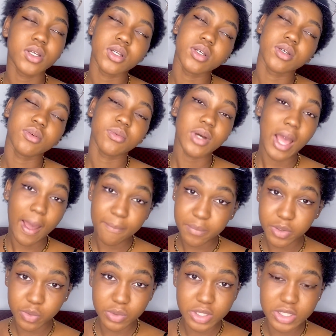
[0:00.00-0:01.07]
what happened
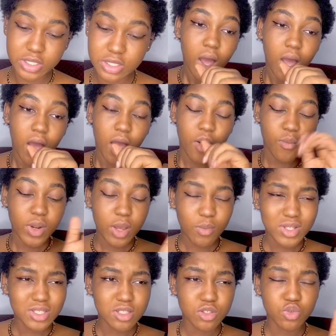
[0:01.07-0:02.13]
was, when I went to the
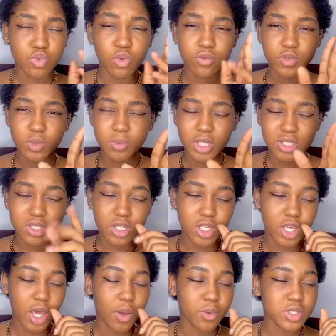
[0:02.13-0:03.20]
school of UPSA, I
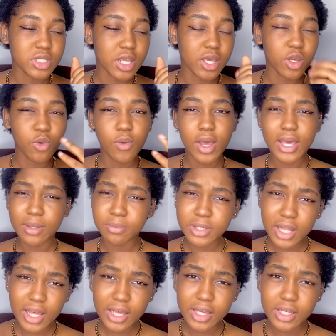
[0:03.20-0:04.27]
was like, oh, I
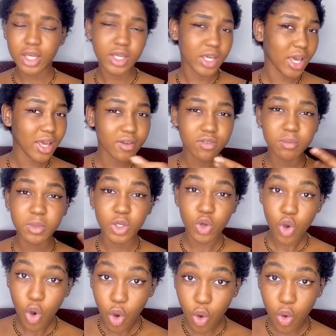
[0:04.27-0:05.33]
applied, I haven't been
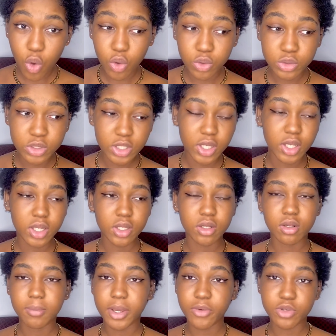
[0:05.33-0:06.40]
called, and my
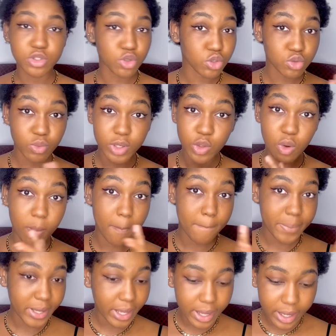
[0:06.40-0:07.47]
results were not
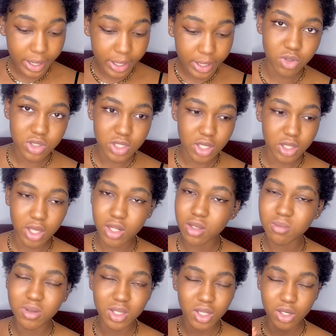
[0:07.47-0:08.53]
bad. Like, I didn't pick
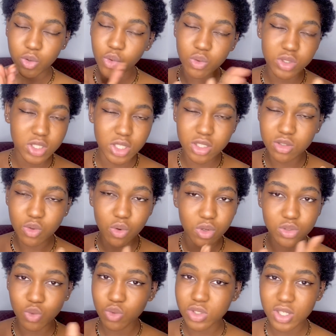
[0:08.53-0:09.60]
an 06 course,
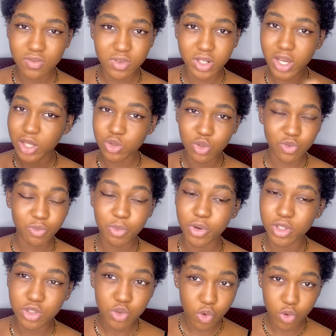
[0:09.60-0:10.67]
07 cutoff point
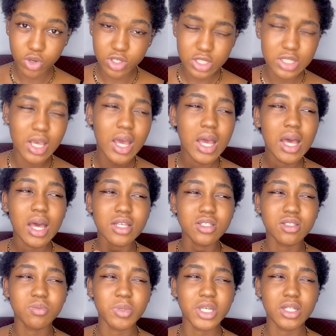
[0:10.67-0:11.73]
course. I just
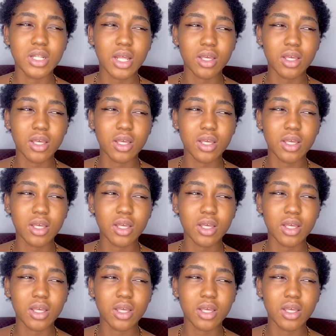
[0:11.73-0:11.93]
picked like